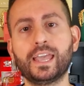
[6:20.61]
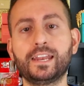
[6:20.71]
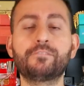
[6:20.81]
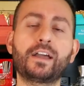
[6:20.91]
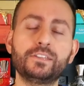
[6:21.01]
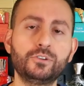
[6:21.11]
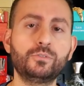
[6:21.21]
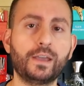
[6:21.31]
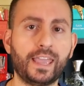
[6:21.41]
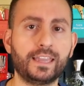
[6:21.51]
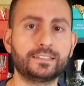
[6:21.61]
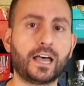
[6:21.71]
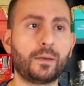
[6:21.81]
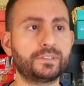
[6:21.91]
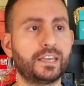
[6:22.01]
And if I do a
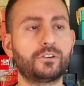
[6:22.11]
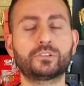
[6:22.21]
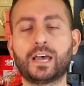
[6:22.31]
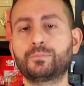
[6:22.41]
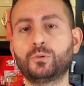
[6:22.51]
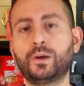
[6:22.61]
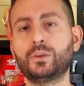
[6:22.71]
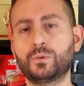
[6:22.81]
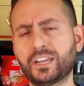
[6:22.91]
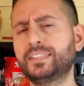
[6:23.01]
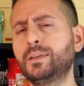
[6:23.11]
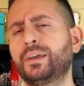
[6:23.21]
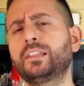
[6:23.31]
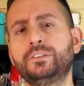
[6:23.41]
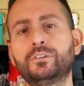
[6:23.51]
top 10 or top 20, which I
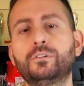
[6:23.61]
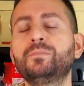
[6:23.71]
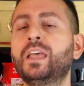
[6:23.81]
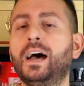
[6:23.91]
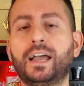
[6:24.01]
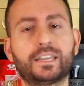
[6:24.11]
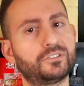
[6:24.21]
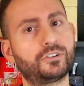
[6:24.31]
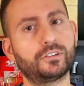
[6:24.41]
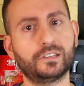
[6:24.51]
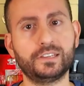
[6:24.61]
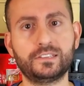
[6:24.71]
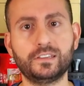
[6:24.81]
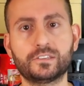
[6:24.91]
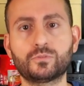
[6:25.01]
typically do, I can certainly
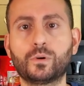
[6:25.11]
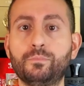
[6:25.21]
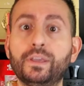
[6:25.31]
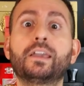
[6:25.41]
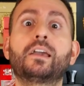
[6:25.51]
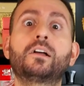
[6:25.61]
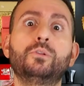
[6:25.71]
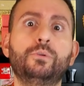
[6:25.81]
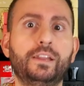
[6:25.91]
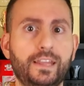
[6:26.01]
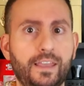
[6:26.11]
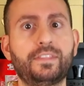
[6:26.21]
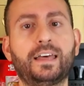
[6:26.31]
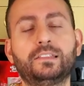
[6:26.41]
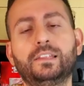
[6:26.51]
see this one being included in
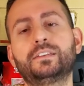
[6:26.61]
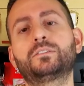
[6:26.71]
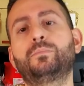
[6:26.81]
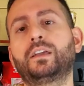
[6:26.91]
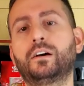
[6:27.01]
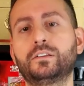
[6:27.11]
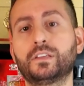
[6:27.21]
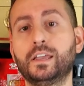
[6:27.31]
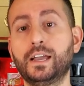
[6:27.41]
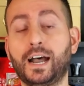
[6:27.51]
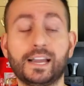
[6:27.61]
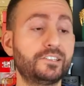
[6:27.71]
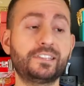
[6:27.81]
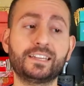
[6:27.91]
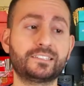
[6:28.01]
that list because I
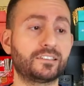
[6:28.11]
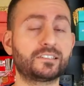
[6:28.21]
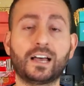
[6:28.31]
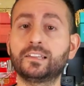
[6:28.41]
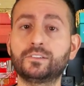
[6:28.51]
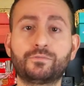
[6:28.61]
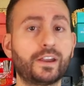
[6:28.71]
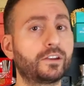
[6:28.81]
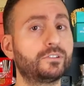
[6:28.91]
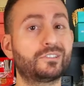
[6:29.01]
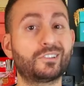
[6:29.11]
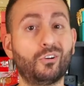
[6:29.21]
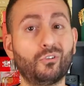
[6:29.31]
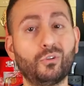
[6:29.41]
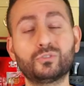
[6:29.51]
just think it's a solid fragrance
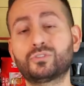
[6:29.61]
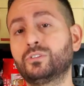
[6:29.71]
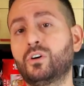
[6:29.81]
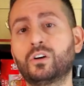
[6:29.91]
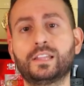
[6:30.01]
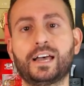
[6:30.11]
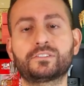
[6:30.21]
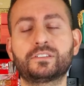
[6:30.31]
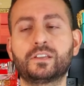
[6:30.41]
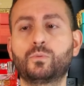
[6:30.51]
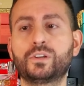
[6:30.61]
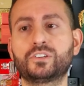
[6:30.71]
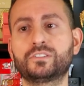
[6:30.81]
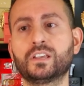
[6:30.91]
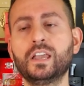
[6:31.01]
ultra long lasting, which
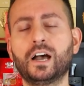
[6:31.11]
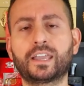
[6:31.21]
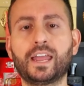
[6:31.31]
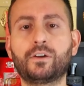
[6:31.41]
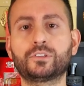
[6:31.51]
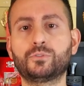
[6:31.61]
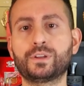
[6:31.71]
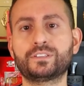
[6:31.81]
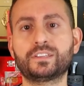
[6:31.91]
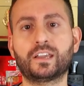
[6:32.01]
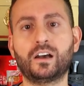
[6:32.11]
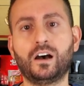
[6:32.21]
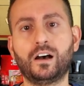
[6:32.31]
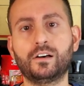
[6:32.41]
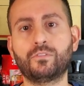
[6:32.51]
is a characteristic
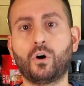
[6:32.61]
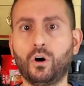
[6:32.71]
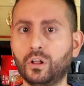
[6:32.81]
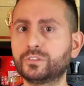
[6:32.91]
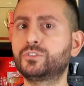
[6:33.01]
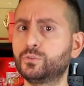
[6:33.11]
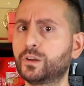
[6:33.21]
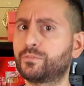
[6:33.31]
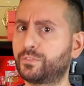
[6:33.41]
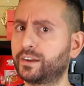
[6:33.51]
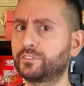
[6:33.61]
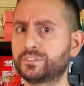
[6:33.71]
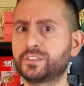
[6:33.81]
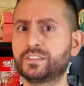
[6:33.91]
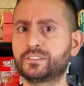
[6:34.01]
of all TSVGA
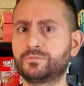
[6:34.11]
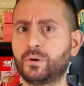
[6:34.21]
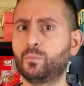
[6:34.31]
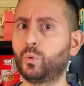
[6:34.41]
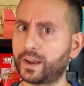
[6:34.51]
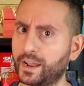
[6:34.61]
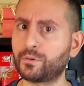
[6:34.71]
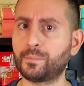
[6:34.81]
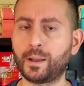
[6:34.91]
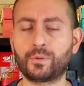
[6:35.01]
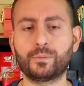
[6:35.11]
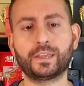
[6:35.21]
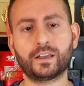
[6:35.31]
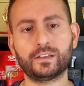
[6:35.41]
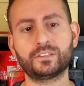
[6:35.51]
fragrances from what I remember
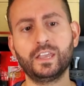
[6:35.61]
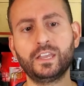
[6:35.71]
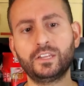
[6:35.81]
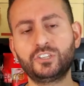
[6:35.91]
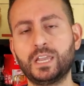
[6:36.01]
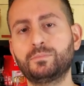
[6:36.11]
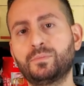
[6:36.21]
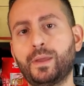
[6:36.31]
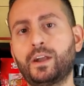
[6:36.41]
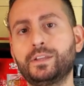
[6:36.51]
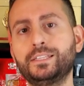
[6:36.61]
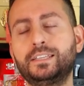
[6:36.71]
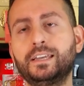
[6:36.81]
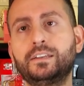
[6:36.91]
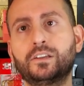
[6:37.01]
because James Barry
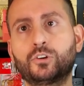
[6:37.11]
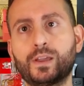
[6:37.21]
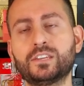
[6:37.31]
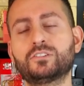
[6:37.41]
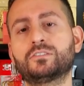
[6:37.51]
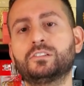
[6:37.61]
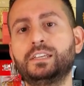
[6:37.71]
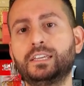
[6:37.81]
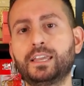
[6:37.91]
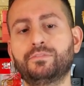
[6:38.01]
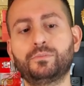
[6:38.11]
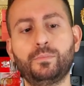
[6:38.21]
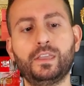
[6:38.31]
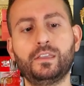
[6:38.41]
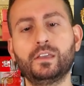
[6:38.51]
did graciously gift
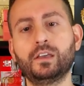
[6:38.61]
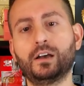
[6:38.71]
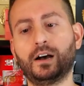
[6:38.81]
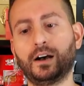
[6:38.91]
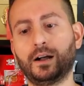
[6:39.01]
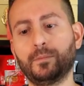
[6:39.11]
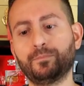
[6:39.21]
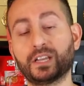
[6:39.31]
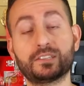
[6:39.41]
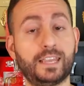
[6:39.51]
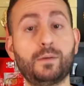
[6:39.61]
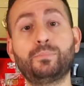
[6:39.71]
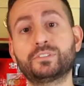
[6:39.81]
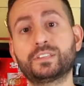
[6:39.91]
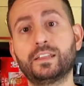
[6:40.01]
me um, a
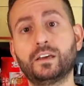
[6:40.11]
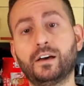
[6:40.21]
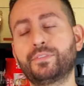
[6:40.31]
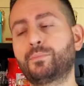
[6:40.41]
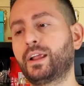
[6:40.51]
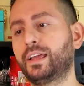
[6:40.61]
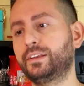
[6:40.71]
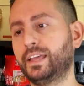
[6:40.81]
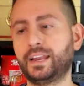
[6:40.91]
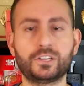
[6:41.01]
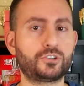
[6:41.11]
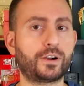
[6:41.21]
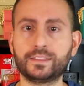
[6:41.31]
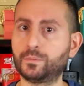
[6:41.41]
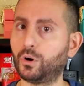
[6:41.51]
sample set of the brand and I
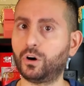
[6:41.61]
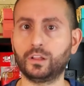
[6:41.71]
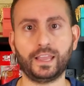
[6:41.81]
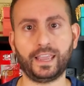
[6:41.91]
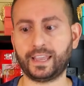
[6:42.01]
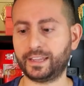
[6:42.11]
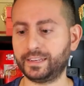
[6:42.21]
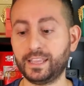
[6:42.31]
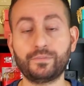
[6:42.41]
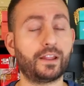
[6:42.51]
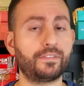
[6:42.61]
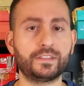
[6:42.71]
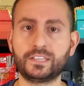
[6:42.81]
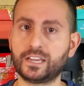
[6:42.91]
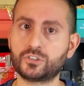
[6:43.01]
tried them all and even on
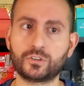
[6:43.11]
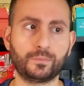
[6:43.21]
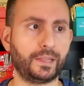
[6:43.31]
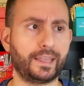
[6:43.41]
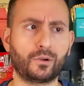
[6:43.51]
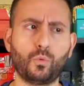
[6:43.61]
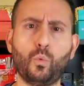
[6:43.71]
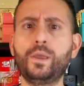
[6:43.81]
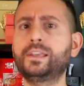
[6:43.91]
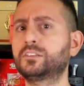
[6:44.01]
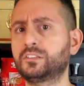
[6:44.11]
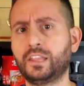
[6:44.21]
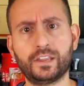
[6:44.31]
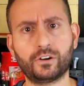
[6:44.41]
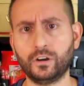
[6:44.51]
the test trip like weeks
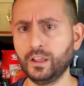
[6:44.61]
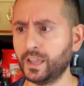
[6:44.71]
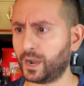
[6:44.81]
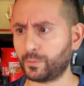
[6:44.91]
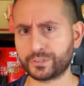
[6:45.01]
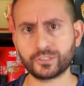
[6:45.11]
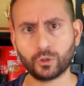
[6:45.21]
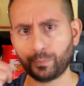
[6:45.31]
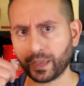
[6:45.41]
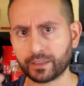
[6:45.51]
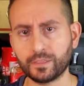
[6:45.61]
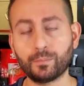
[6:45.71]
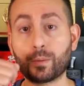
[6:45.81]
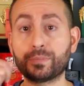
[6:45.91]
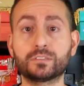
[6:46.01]
later I was still picking
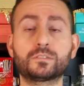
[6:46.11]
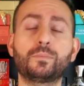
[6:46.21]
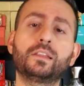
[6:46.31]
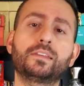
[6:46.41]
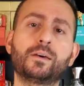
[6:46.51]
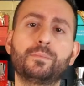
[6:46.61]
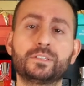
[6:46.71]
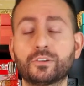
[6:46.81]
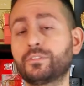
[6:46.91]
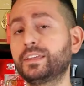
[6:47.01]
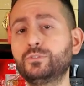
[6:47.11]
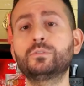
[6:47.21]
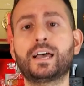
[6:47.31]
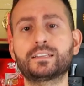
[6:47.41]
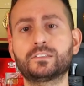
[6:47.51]
them up and smelling them and so they do
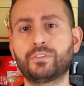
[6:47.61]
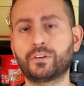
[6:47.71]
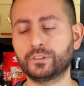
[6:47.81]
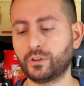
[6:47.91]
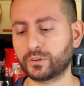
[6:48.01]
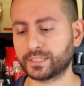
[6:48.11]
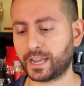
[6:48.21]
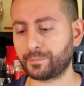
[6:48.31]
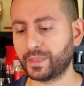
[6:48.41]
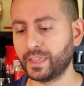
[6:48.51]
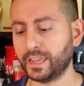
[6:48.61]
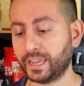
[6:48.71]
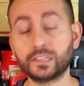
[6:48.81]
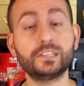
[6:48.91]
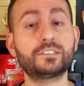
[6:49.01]
last a very long time
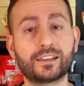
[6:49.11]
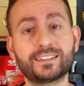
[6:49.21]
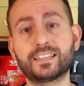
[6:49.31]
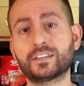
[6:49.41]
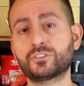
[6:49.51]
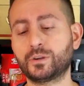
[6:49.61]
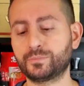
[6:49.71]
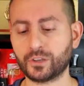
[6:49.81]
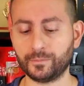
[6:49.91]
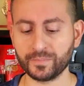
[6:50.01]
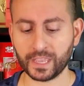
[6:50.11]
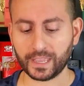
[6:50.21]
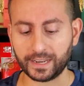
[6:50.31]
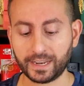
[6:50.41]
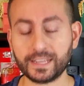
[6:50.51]
at least on a test trip so
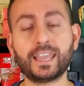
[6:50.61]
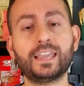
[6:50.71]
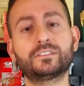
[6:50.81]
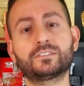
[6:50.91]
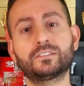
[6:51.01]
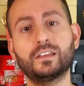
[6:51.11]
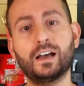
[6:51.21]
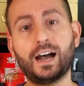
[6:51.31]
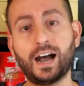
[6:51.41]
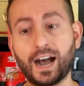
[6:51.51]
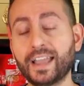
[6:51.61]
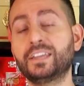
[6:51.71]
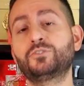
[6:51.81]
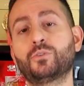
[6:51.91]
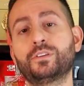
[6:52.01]
in any case I
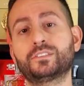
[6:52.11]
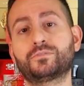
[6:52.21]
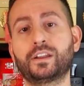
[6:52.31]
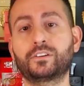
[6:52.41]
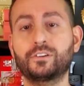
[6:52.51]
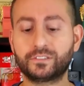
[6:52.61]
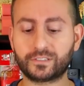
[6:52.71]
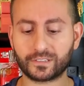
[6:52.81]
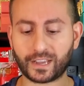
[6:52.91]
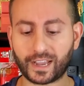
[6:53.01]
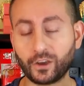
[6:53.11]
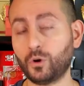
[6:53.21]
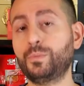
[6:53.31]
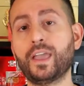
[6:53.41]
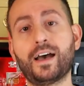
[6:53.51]
enjoy this fragrance. I
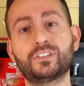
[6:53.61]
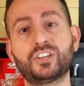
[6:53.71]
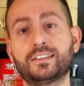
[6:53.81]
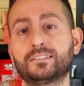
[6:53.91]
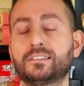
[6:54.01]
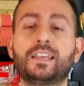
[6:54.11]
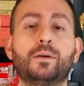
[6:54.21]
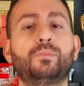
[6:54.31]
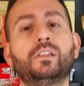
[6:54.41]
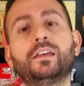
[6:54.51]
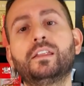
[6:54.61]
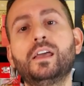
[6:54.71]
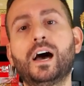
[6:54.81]
hope you have a chance to sample it.